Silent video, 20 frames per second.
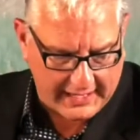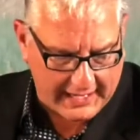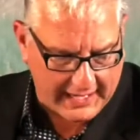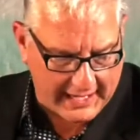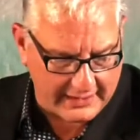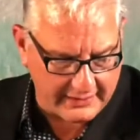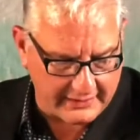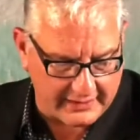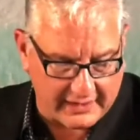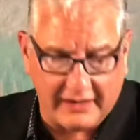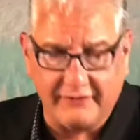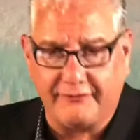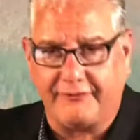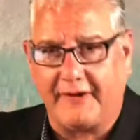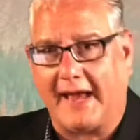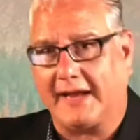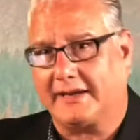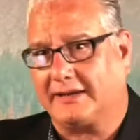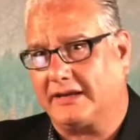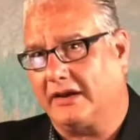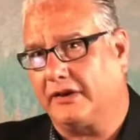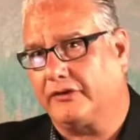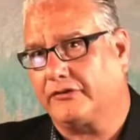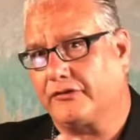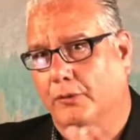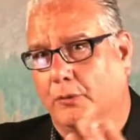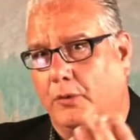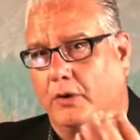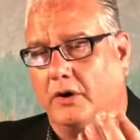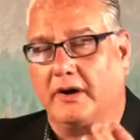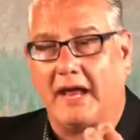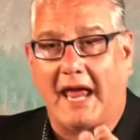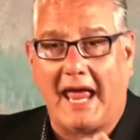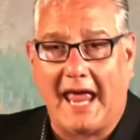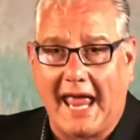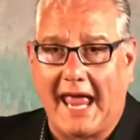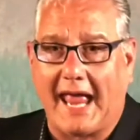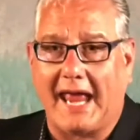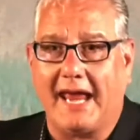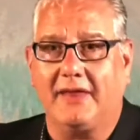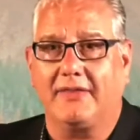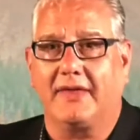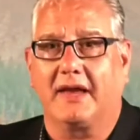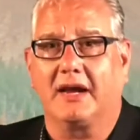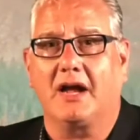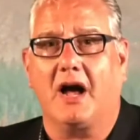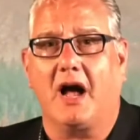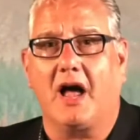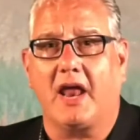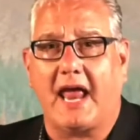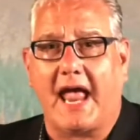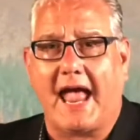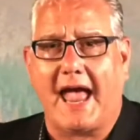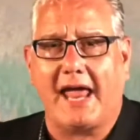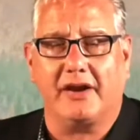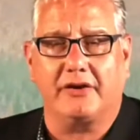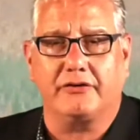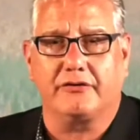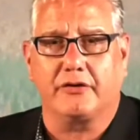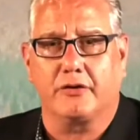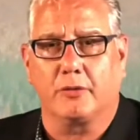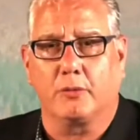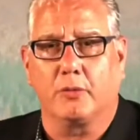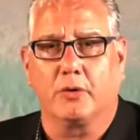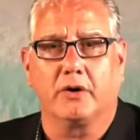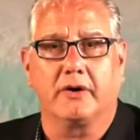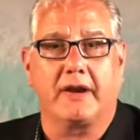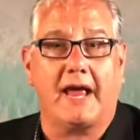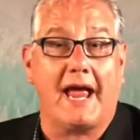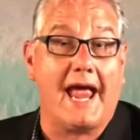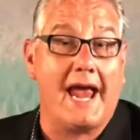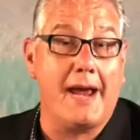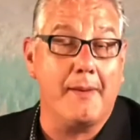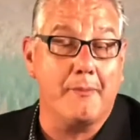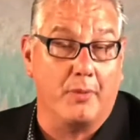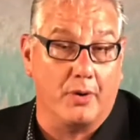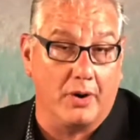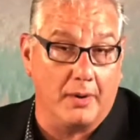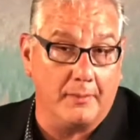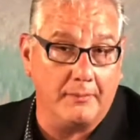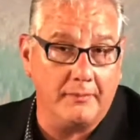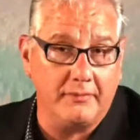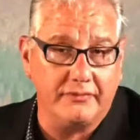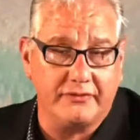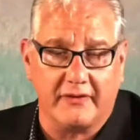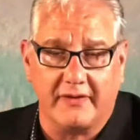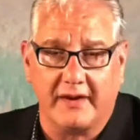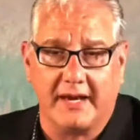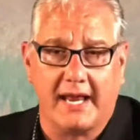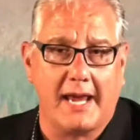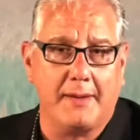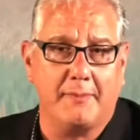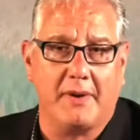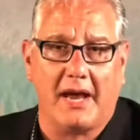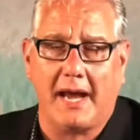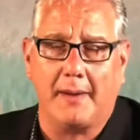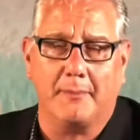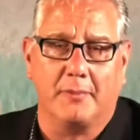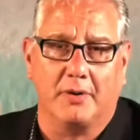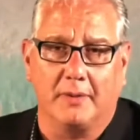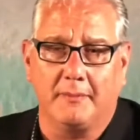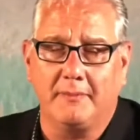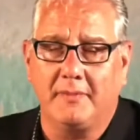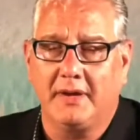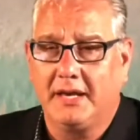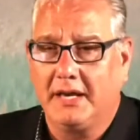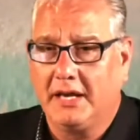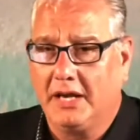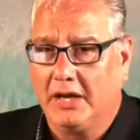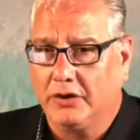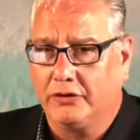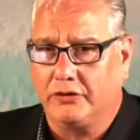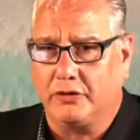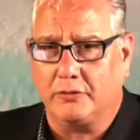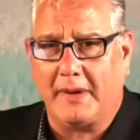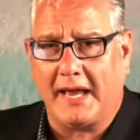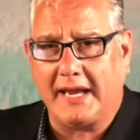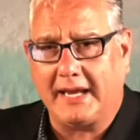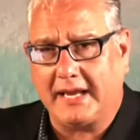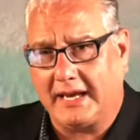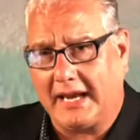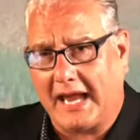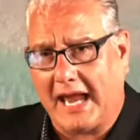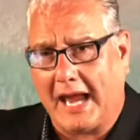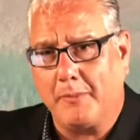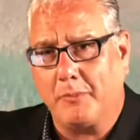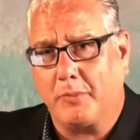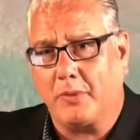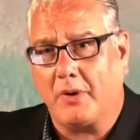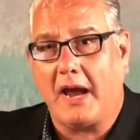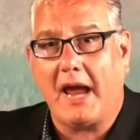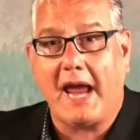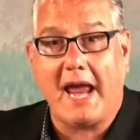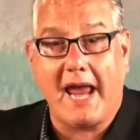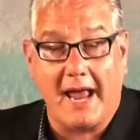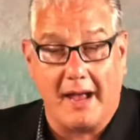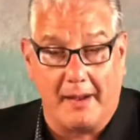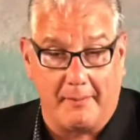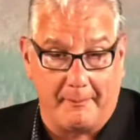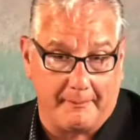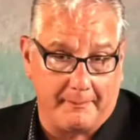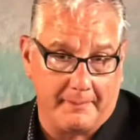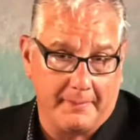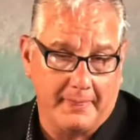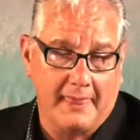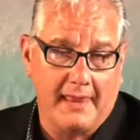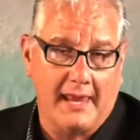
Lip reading: And in fact, it is the word hey that God added to the word Abram, to the name Abram, to make it Abraham.